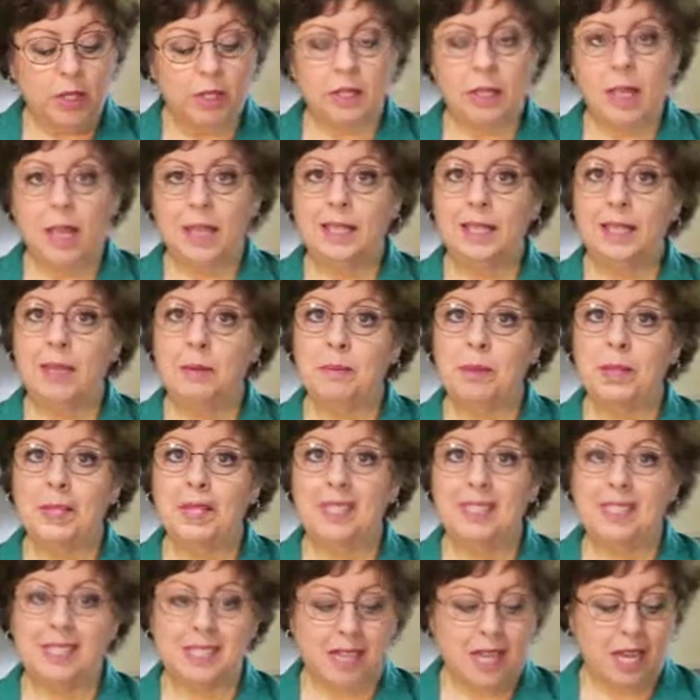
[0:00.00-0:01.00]
going to lightly beat
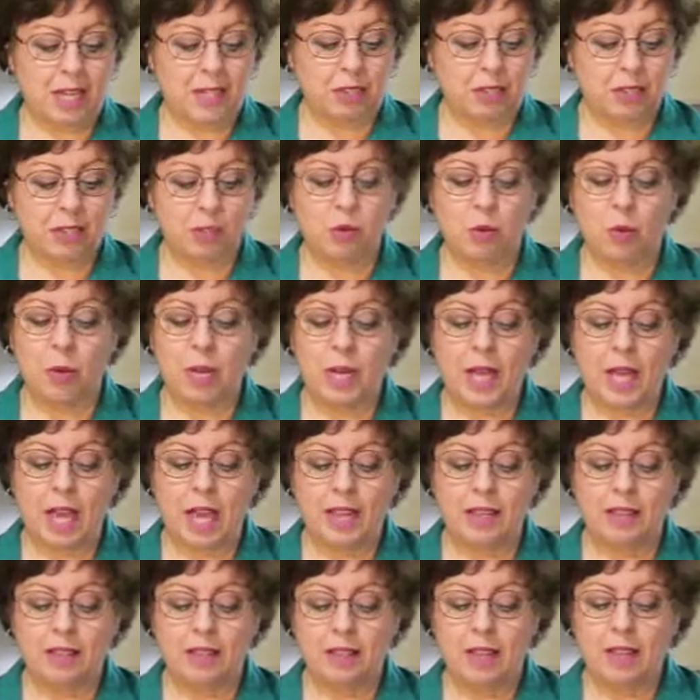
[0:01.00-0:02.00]
this egg, just 1
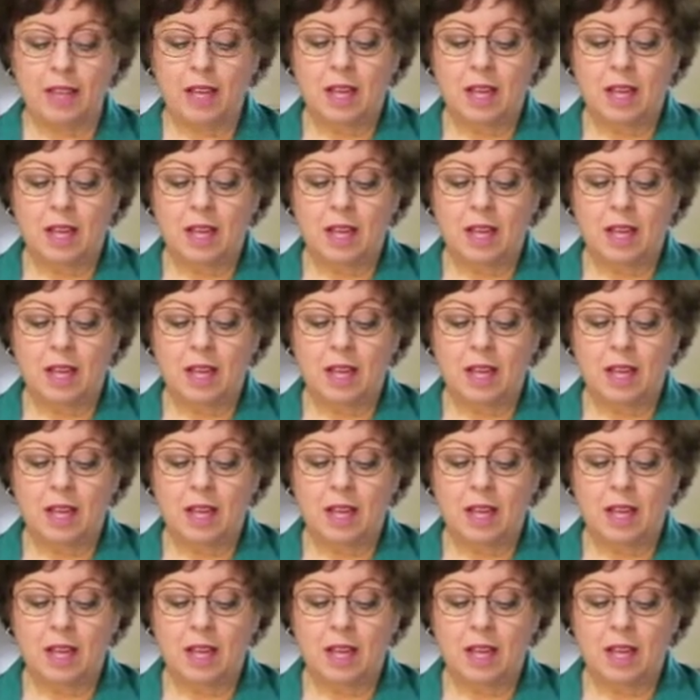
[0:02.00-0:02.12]
egg.